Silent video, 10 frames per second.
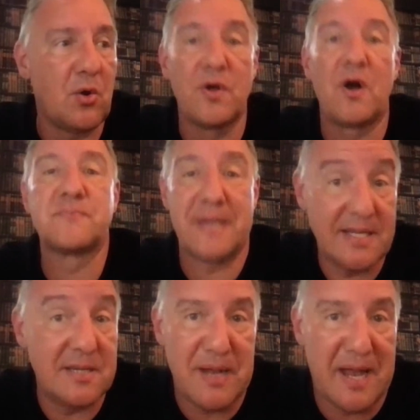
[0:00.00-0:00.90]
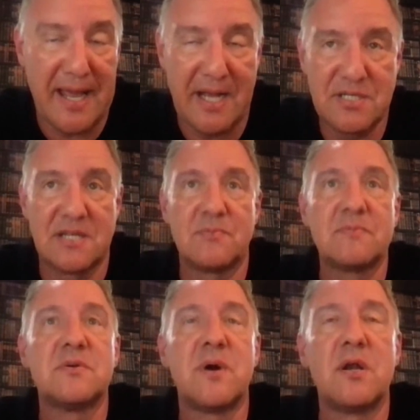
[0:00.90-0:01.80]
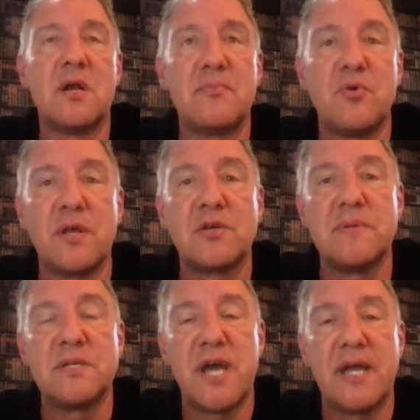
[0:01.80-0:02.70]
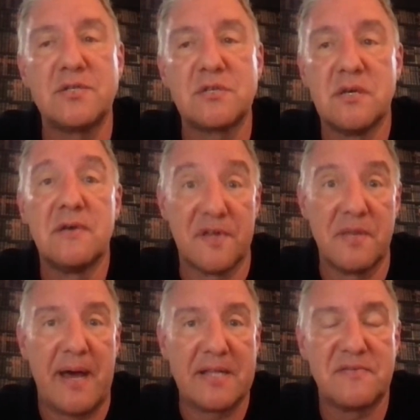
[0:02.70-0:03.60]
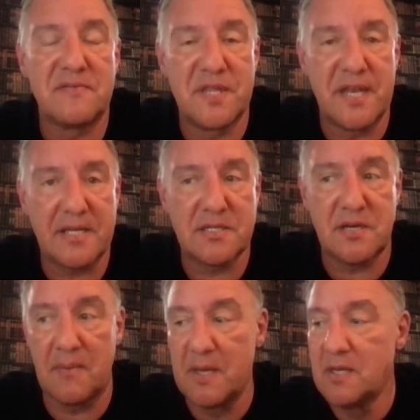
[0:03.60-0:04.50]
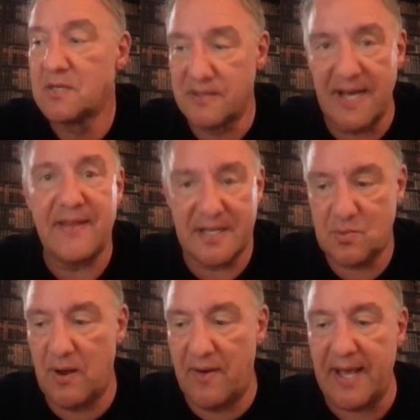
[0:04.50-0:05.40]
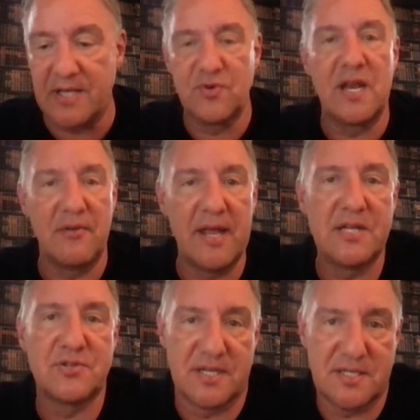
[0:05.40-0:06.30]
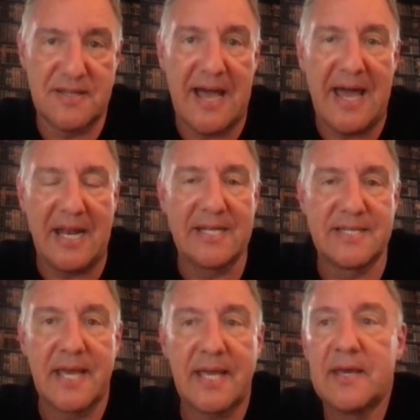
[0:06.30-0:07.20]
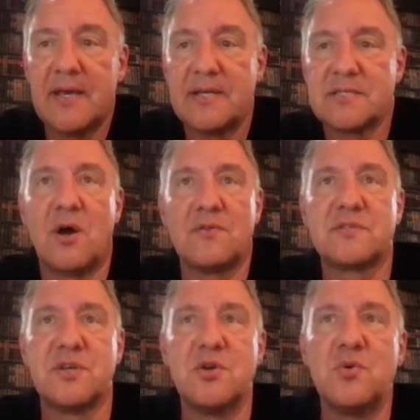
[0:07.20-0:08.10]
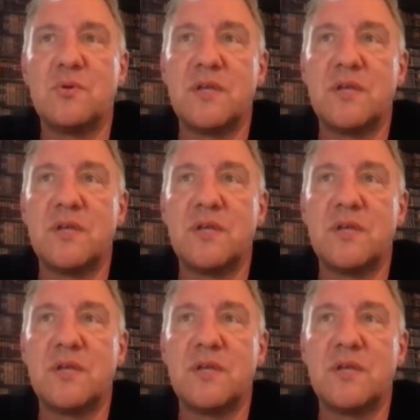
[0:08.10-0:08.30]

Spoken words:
the hospitality planning, actually, as to our earlier point, could be changed for the better for the next time. So that's where it gets really, really interesting. That analytic, not too,